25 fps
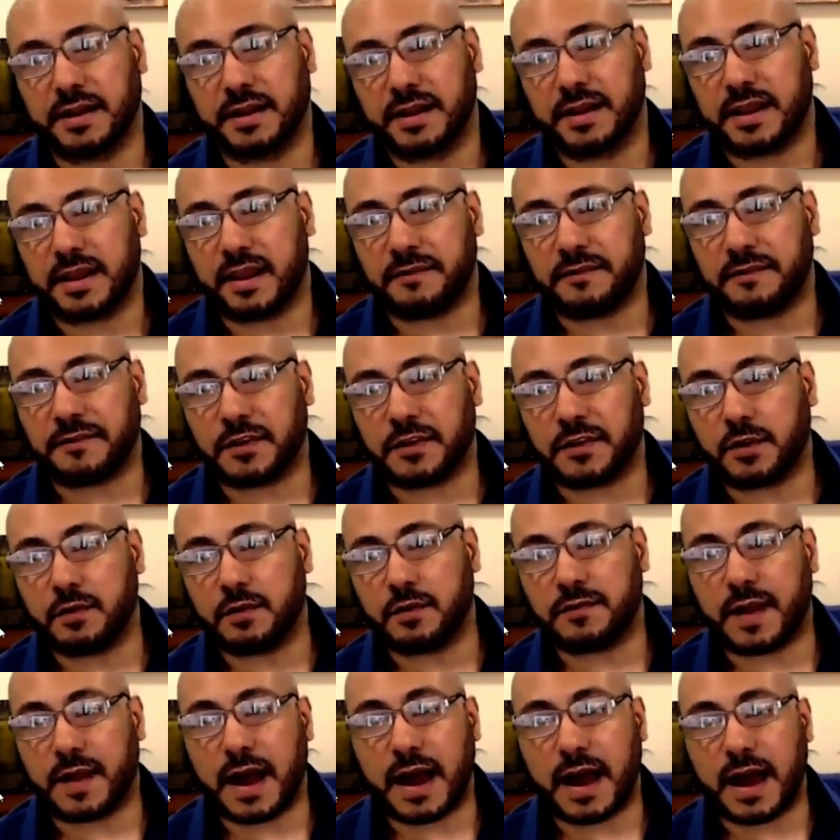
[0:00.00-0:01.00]
If
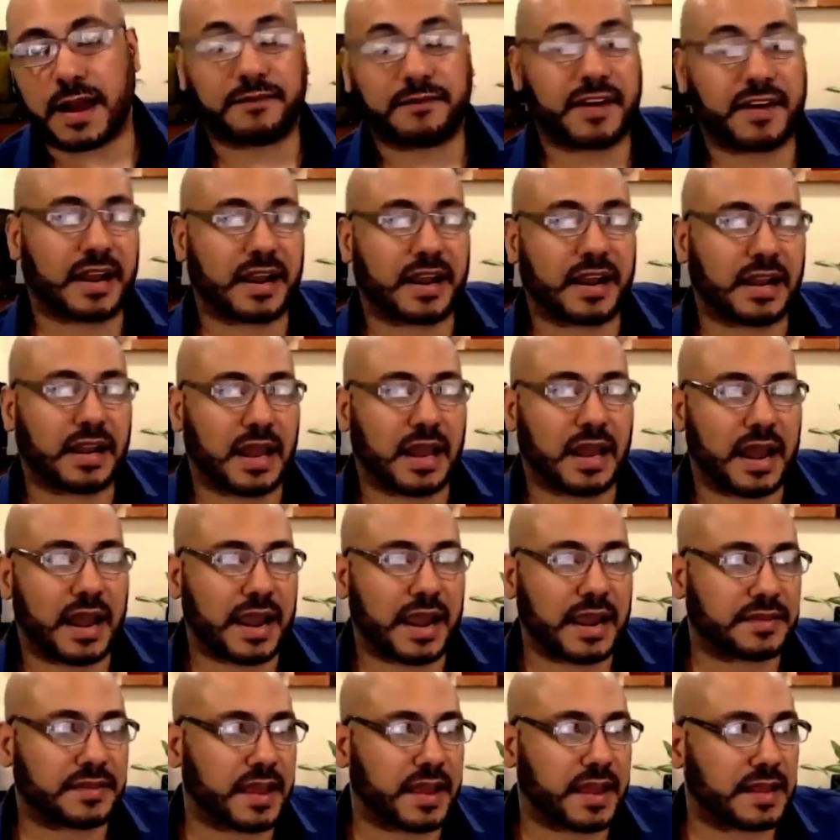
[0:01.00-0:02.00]
I've got a client
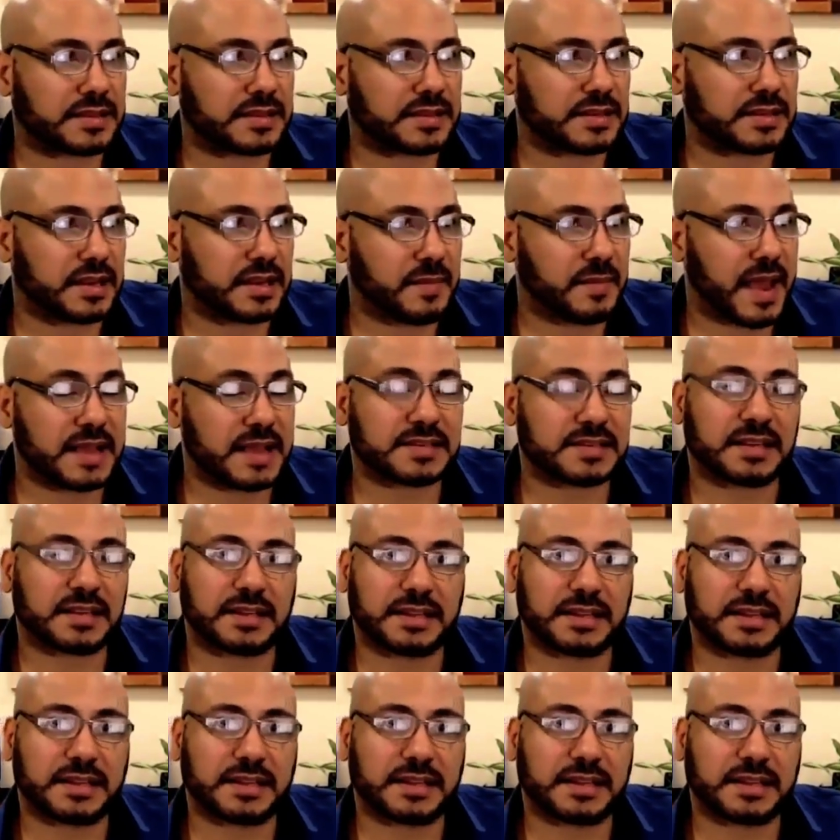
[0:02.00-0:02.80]
that has a